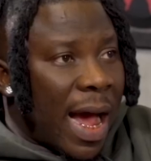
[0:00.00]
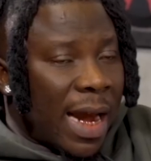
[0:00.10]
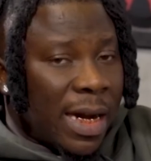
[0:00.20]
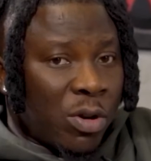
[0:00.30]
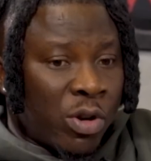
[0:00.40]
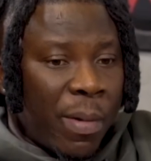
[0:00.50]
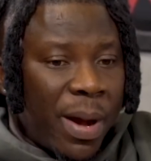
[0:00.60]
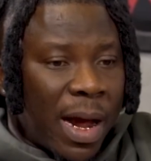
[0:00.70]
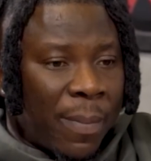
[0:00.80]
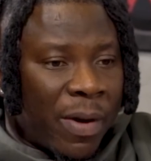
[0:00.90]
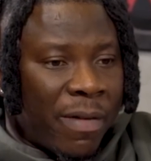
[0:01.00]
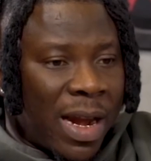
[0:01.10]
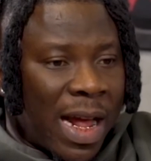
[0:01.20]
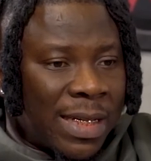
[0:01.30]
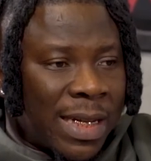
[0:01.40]
And growing up, I
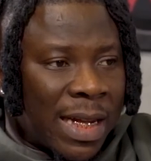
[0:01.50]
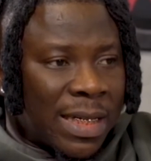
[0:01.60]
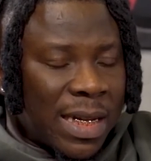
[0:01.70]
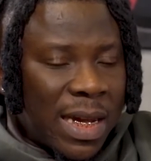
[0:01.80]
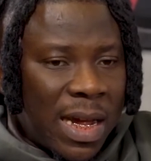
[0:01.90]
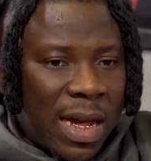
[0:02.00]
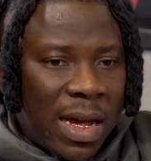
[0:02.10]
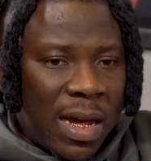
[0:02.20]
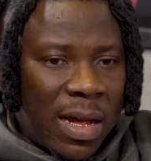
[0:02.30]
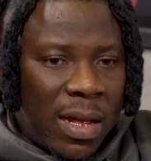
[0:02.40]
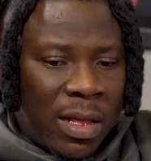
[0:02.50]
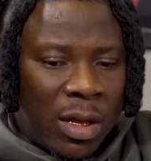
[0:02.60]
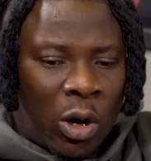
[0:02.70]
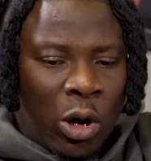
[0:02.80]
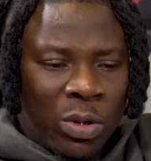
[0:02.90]
realized that
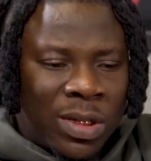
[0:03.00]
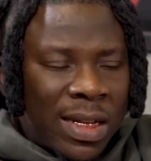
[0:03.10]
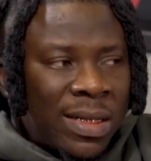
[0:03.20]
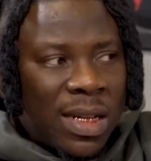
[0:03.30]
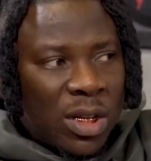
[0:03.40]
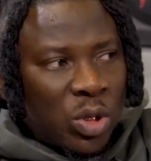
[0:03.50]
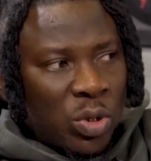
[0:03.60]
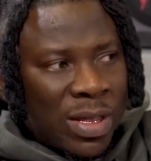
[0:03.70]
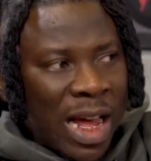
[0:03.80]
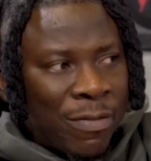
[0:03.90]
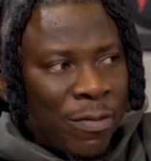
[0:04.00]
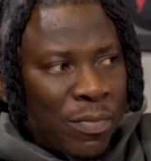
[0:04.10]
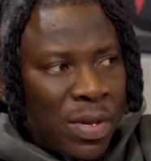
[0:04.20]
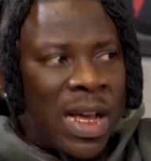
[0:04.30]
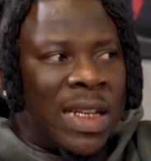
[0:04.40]
the closest thing to that for
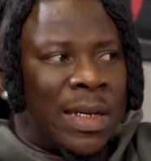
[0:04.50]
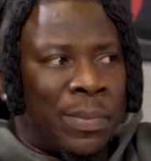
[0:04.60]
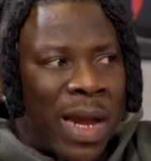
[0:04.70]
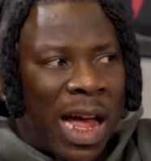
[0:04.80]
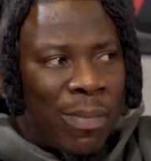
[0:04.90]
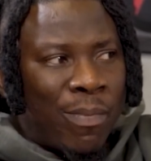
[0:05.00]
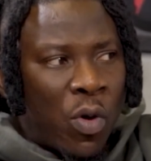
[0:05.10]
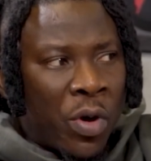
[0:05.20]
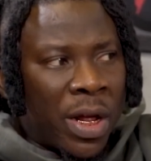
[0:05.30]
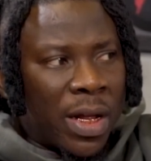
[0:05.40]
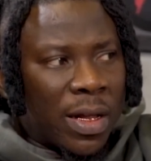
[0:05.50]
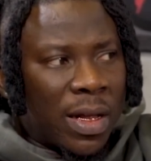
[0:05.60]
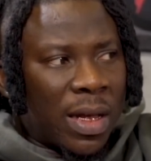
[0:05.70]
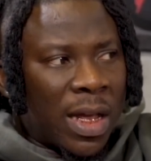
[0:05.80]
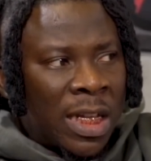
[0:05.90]
me as a black boy
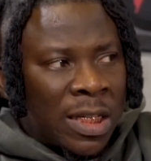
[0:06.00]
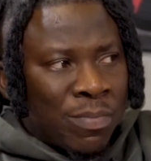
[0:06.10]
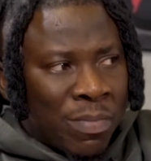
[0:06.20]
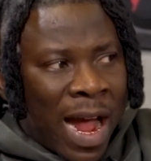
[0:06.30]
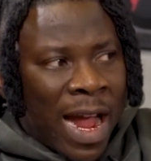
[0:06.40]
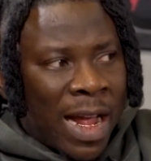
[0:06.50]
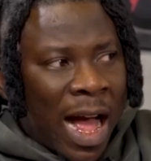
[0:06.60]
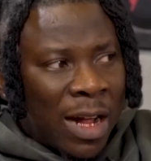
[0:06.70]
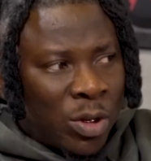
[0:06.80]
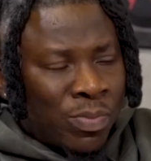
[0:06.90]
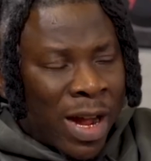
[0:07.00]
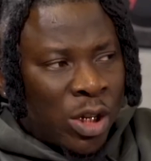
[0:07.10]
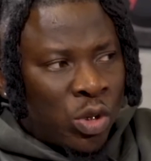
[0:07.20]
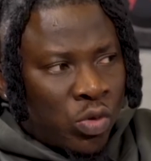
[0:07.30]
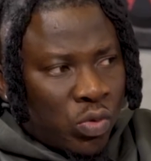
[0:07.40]
is my
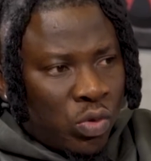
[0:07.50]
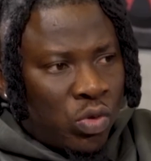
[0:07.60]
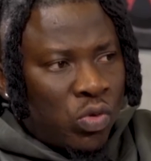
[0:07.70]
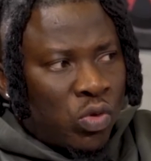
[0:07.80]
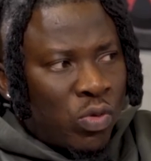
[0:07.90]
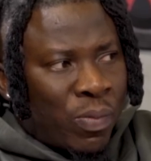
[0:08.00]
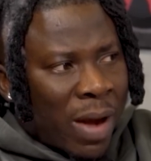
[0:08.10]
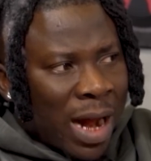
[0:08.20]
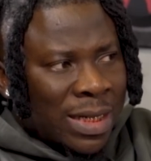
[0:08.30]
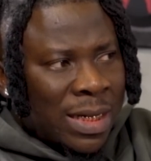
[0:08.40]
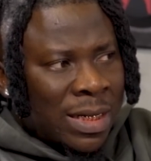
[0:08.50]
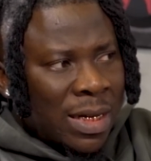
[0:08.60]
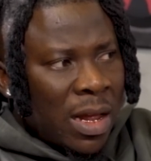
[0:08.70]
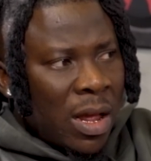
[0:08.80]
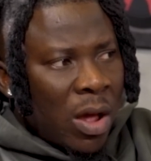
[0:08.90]
my true, true, true practice
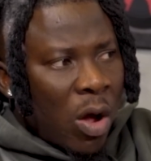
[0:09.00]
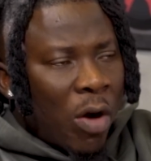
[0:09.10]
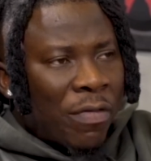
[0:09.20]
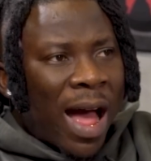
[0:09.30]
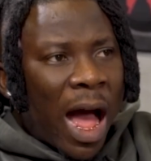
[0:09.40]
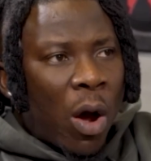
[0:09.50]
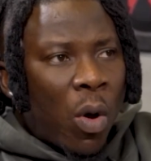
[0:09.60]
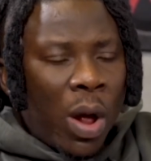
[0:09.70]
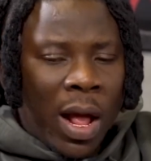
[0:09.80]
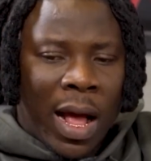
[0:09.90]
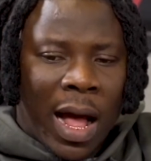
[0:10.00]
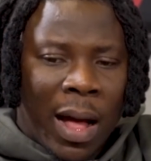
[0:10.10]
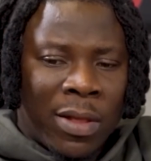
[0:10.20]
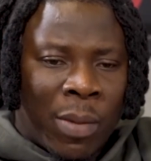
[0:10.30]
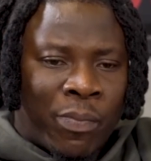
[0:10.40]
of how
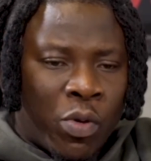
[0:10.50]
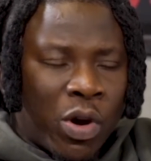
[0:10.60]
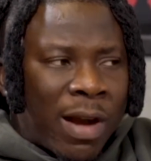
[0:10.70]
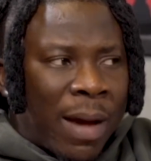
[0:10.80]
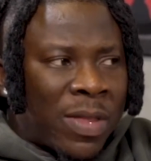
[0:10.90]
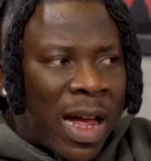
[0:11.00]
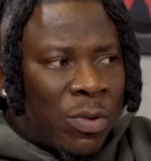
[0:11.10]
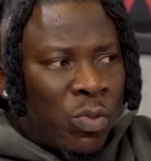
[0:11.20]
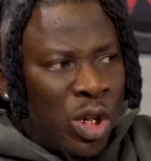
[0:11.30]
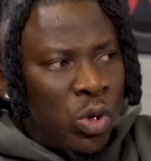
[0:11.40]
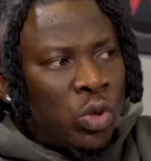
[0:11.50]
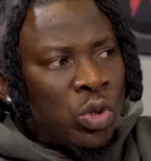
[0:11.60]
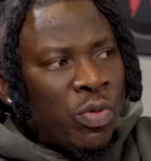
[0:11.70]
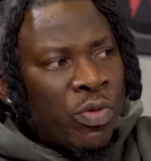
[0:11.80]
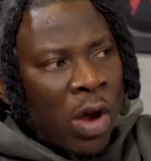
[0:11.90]
the program that we use
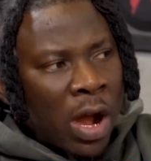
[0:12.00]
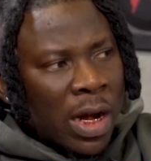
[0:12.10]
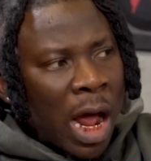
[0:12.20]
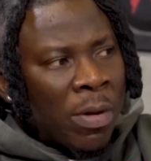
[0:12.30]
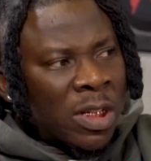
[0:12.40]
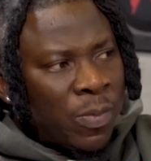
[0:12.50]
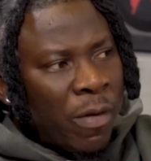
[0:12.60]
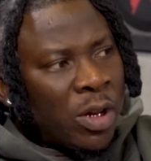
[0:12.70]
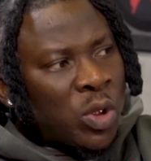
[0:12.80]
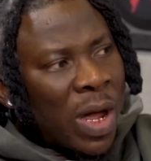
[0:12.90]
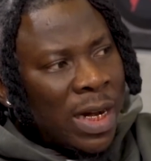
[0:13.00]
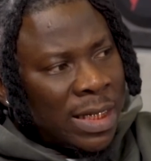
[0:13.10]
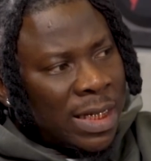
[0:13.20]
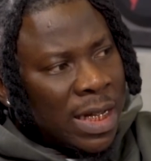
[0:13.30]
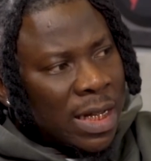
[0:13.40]
to run our
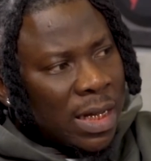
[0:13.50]
spirituality.